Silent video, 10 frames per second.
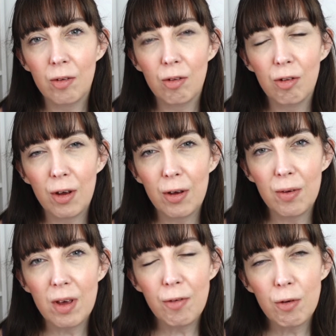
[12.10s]
So
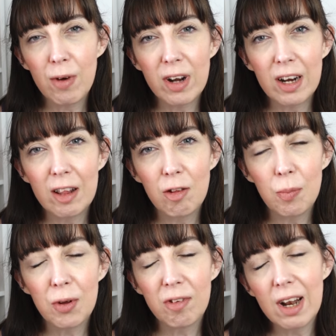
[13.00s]
if you've read any of these
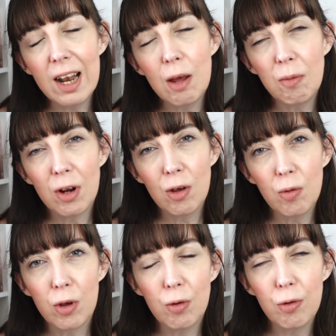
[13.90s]
books, let me know
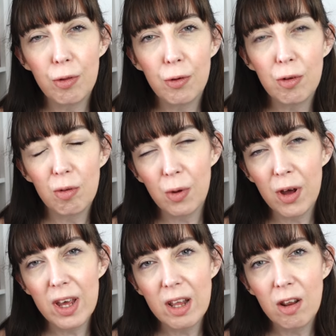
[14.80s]
what your thoughts
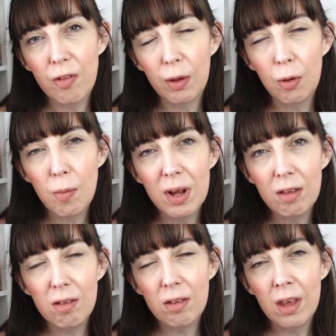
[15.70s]
were in the
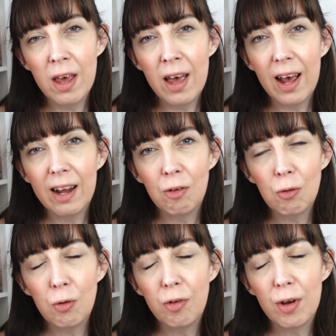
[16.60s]
comments, and
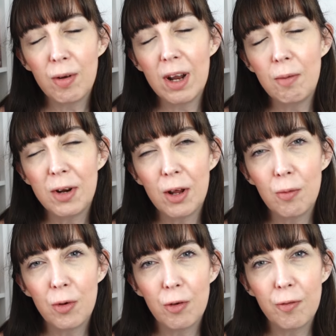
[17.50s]
also let me know
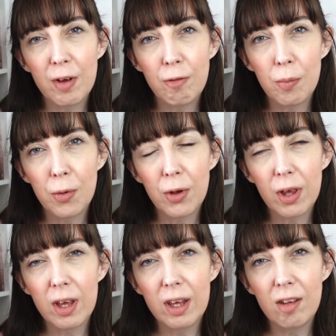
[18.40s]
what your favourite book
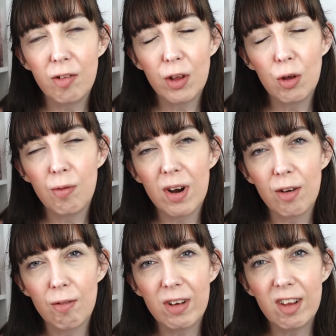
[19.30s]
is that you've read
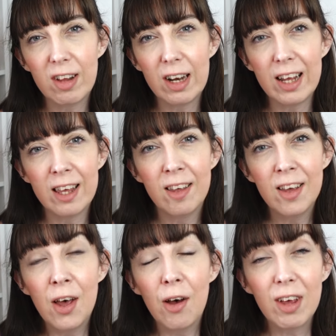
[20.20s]
recently.
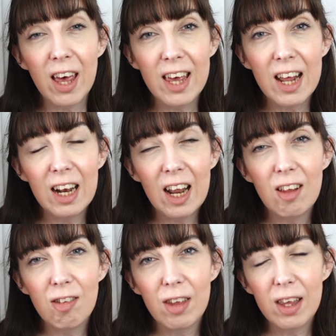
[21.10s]
Okay,
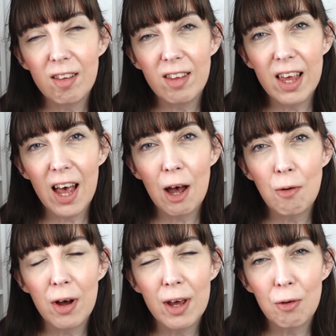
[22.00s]
let's see
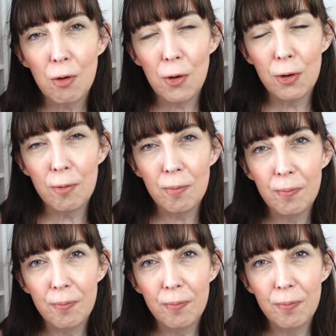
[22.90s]
how I got on.